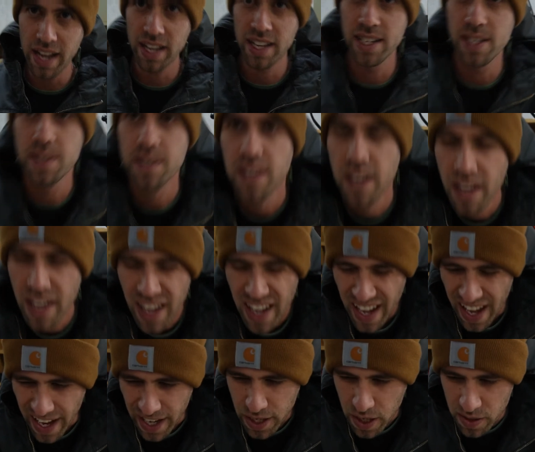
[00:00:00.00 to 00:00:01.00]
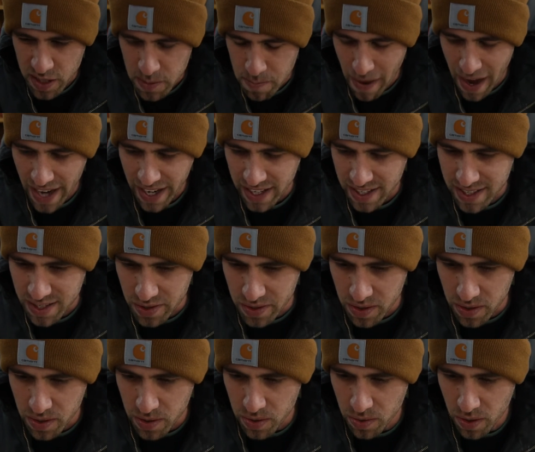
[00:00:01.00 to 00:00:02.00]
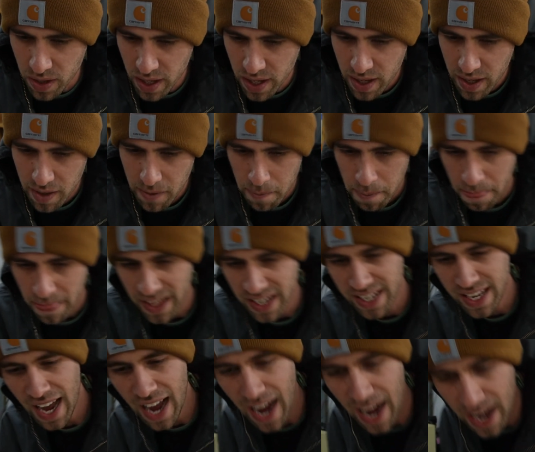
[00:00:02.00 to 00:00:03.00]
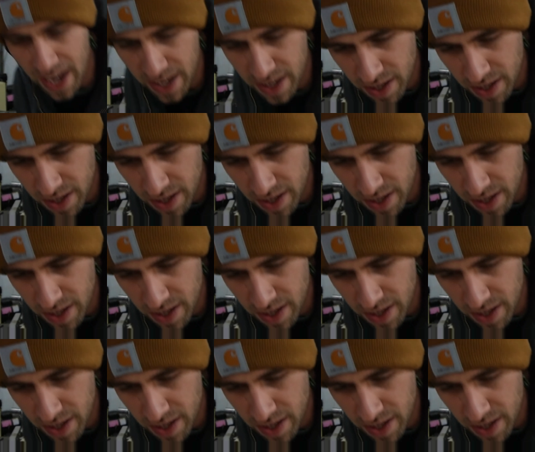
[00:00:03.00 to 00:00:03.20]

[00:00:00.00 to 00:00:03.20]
Because it goes back into, yeah,